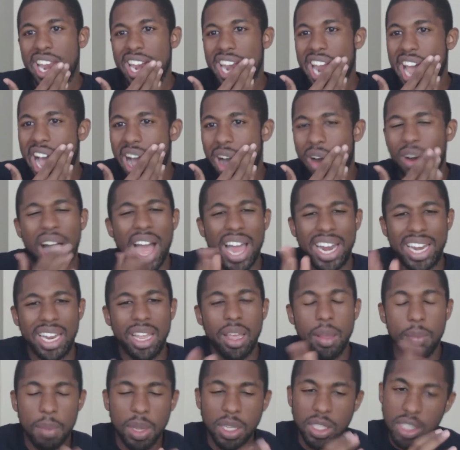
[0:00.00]
Now, I
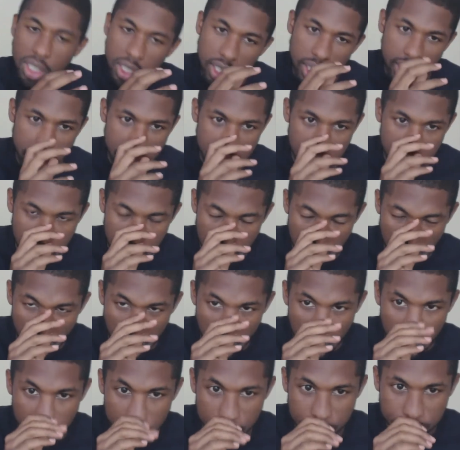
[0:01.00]
didn't mention this in
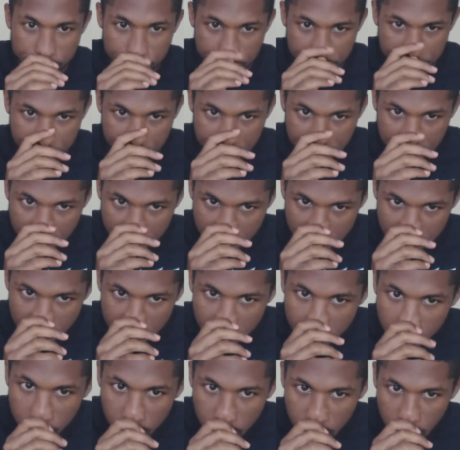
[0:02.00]
the
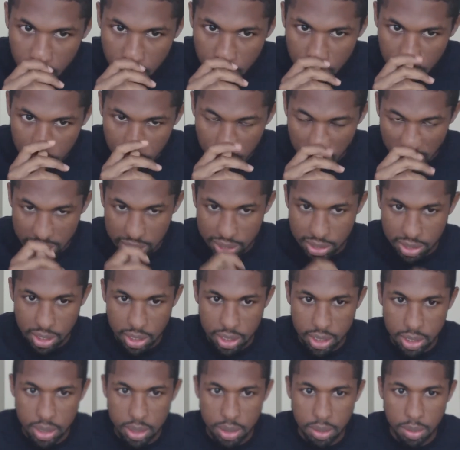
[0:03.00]

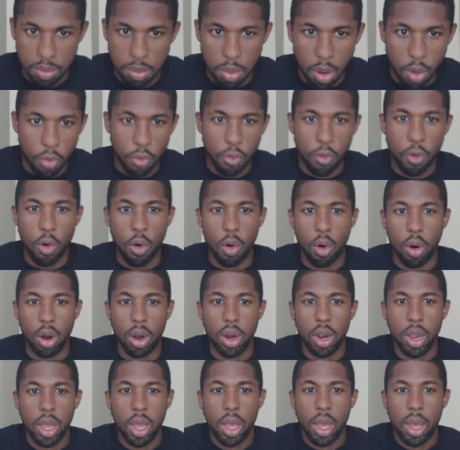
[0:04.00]
phases
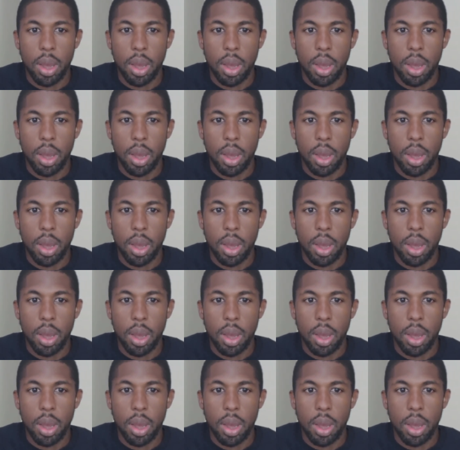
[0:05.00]
before,